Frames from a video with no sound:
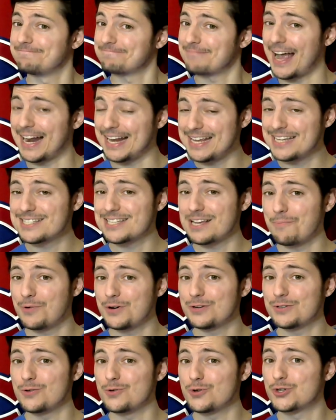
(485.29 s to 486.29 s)
And he's
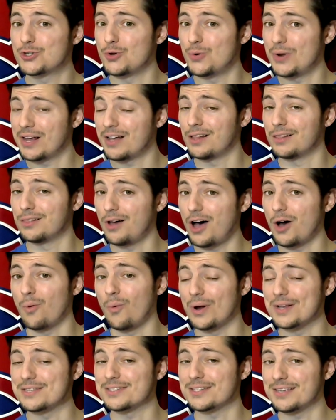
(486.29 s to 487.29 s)
someone who's shooting a lot
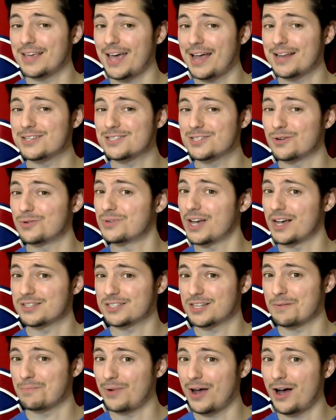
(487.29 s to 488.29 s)
once again, so
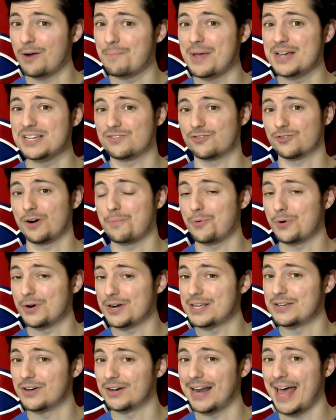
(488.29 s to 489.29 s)
Dustin Brown makes for a pretty
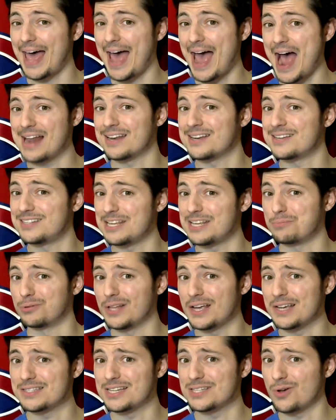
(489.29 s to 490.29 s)
good ad in deep
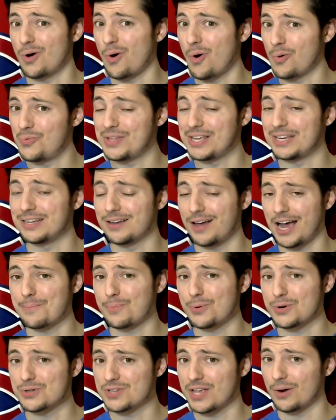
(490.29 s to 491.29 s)
leagues. He's only 9%
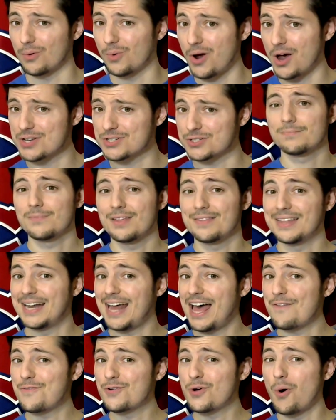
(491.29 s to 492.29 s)
rostered. Then I
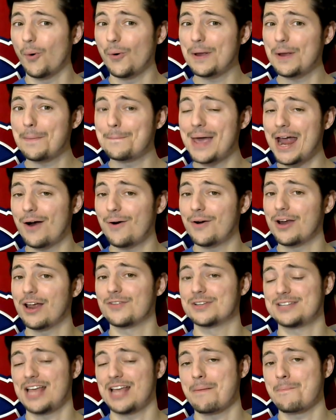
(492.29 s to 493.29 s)
have Corey Perry of
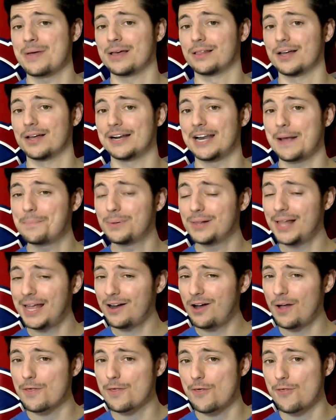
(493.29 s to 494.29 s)
the Tampa Bay Lightning playing
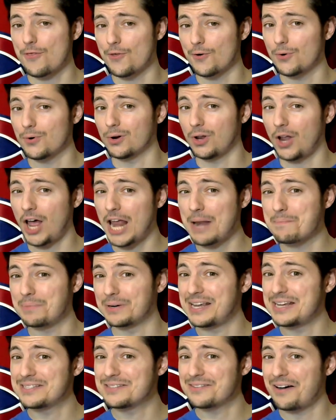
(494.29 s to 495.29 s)
on the third line, but
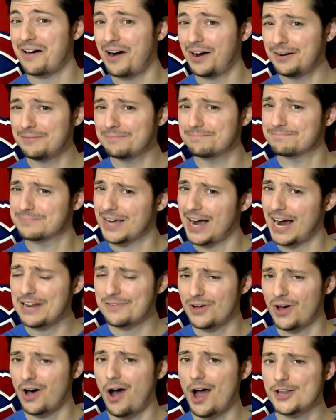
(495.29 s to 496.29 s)
he's on kind of
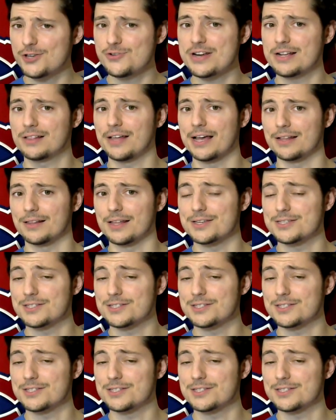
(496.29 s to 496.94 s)
a hot streak lately.